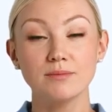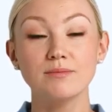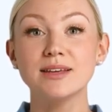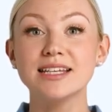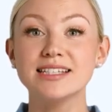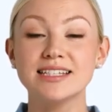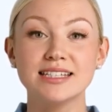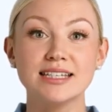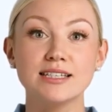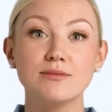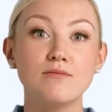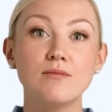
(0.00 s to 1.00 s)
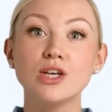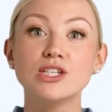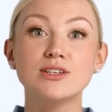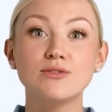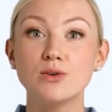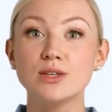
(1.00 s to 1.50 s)
businesses
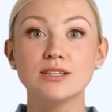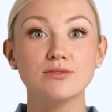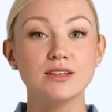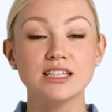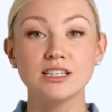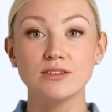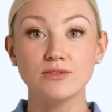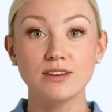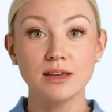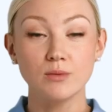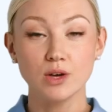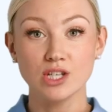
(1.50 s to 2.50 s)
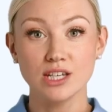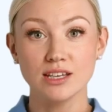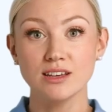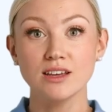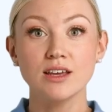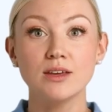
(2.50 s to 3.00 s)
must avoid the risk of greenwashing,
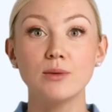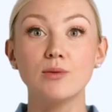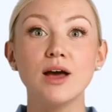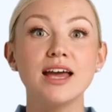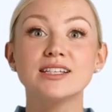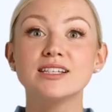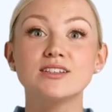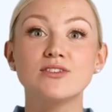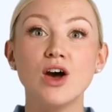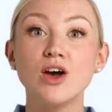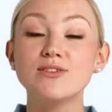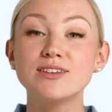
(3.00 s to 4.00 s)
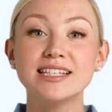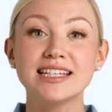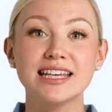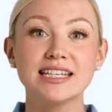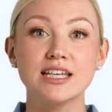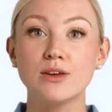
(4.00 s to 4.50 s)
the practice of
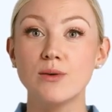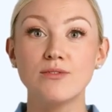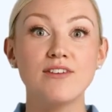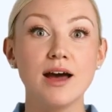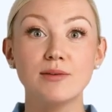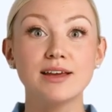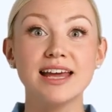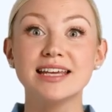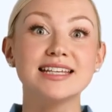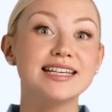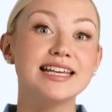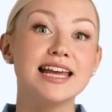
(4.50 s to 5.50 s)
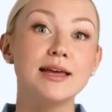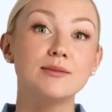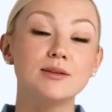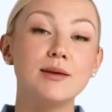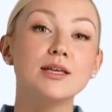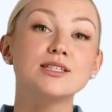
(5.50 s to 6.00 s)
overstating or fabricating claims
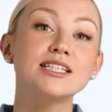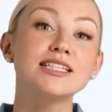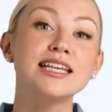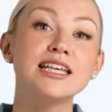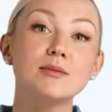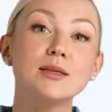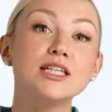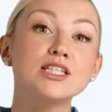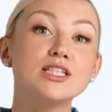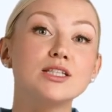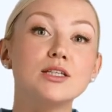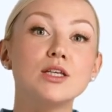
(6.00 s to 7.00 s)
about sustainability